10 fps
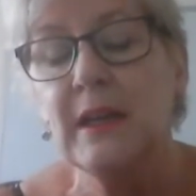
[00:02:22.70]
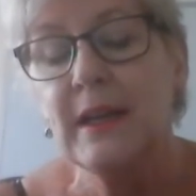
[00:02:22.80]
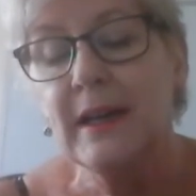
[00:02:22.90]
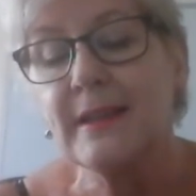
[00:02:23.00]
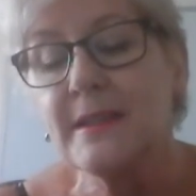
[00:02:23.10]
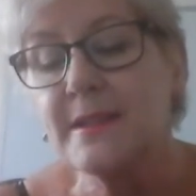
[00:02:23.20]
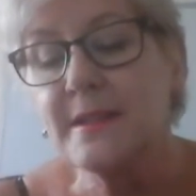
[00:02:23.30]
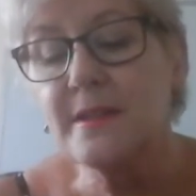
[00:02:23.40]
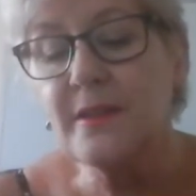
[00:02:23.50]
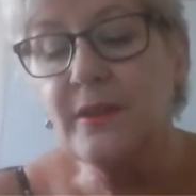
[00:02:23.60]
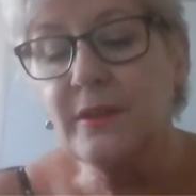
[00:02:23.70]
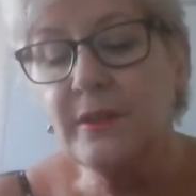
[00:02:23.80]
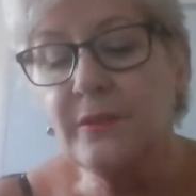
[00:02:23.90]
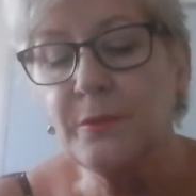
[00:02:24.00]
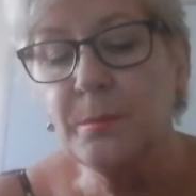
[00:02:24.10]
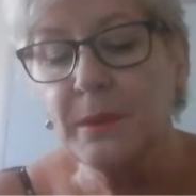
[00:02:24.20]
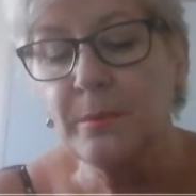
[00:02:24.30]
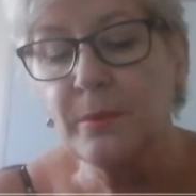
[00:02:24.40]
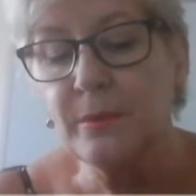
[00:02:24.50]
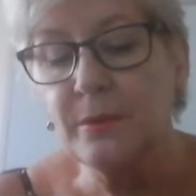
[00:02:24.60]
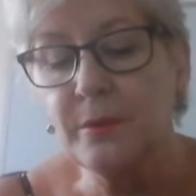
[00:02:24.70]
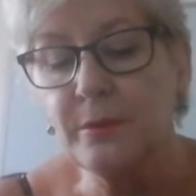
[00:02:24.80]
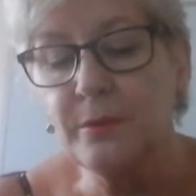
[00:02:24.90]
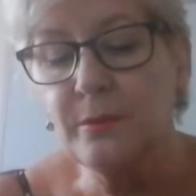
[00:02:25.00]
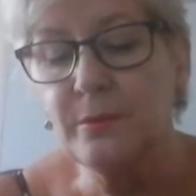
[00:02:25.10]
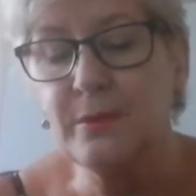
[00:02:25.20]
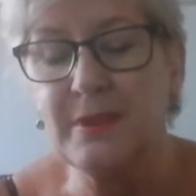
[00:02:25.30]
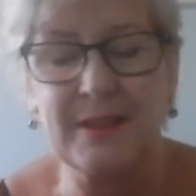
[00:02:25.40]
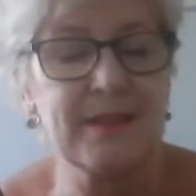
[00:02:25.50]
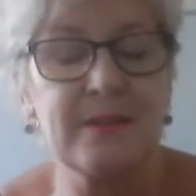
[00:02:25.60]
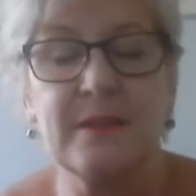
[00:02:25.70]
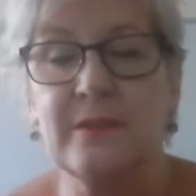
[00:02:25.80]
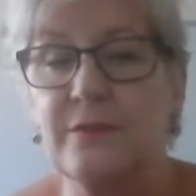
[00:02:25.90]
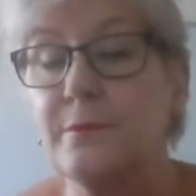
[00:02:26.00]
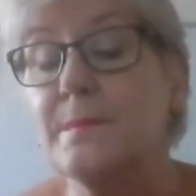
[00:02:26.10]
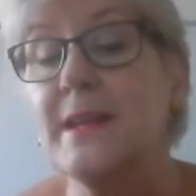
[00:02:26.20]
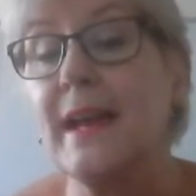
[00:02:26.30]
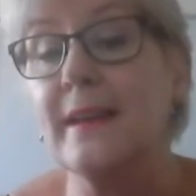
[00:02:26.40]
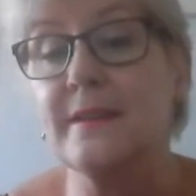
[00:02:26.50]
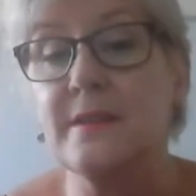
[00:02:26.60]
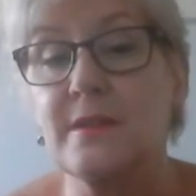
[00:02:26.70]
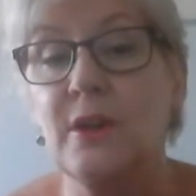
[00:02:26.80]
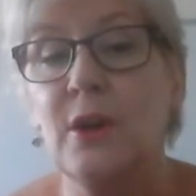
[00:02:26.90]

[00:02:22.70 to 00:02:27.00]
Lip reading: And it's designed for people who like to learn from text,